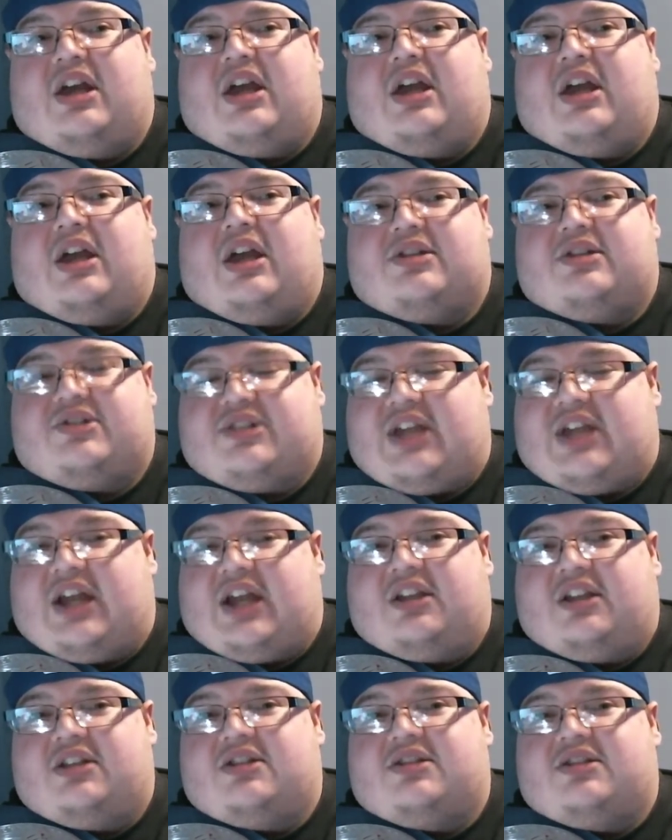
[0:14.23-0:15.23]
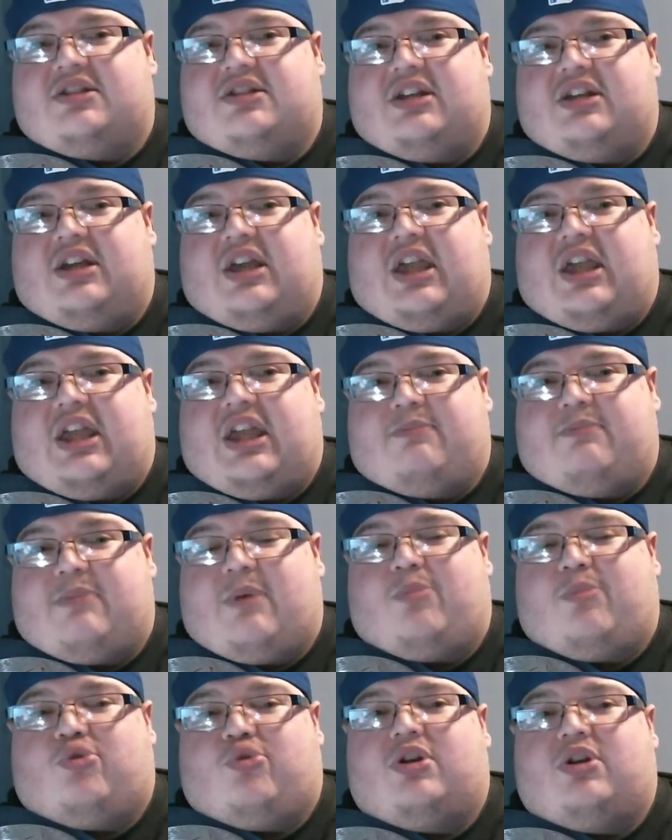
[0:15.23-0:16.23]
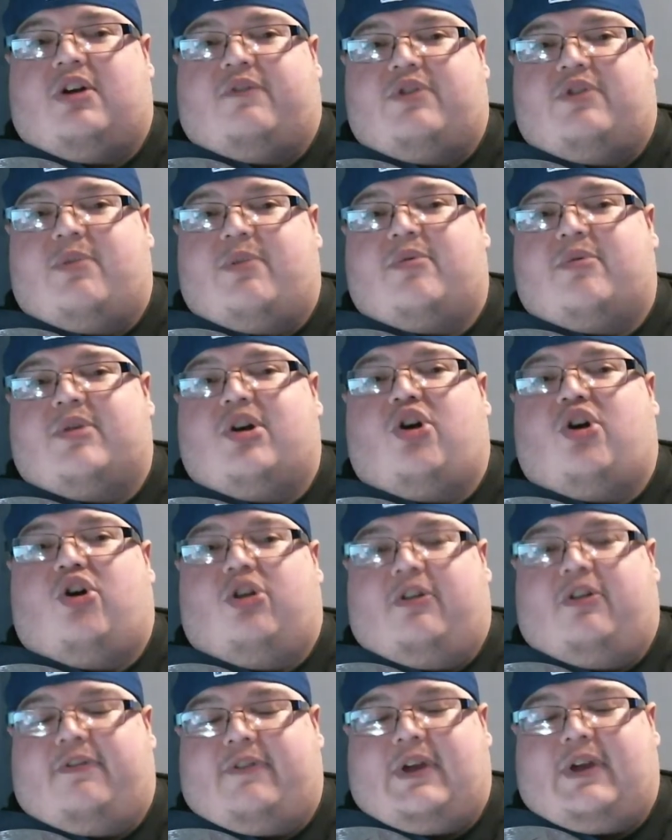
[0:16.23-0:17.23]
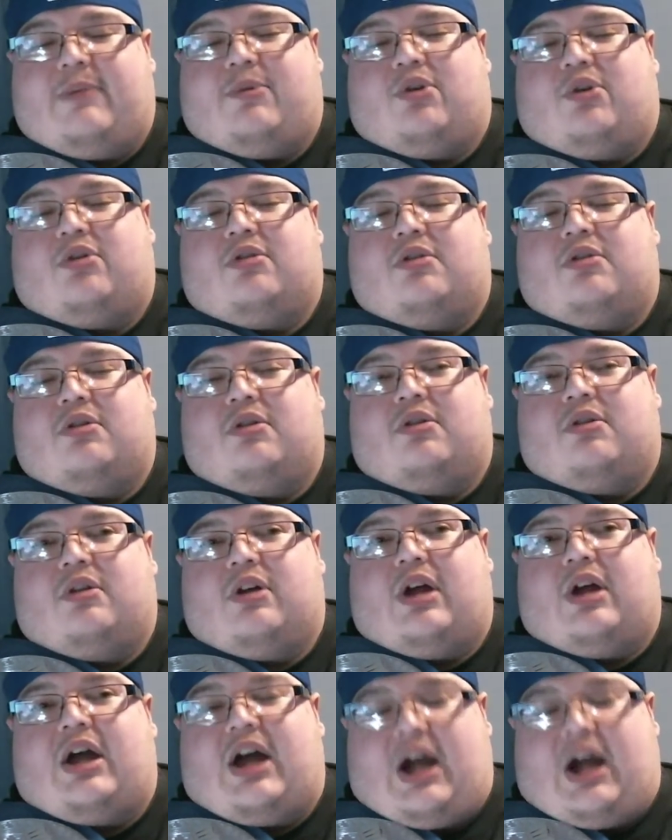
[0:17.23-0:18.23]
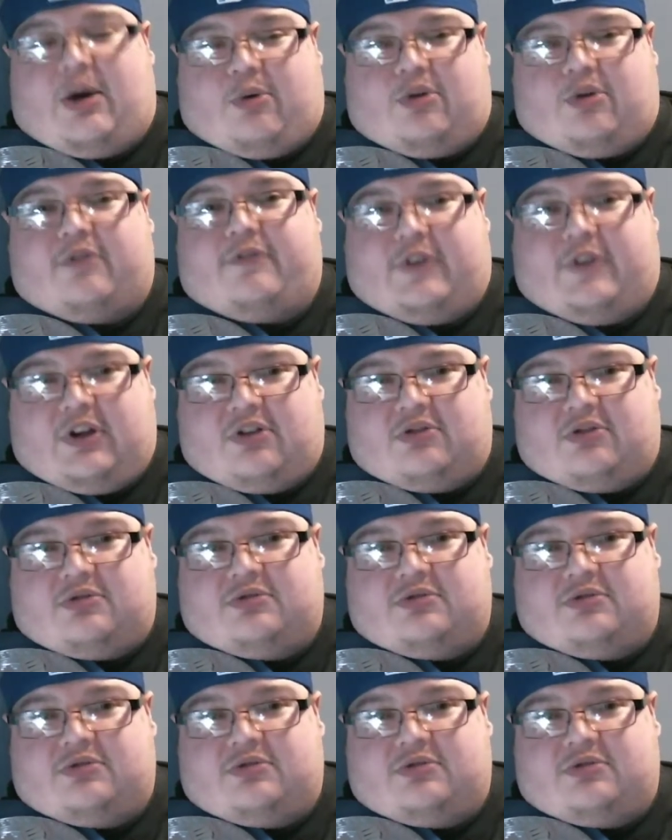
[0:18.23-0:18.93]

silence in memory of WWE Hall of Famer Howard Finkel.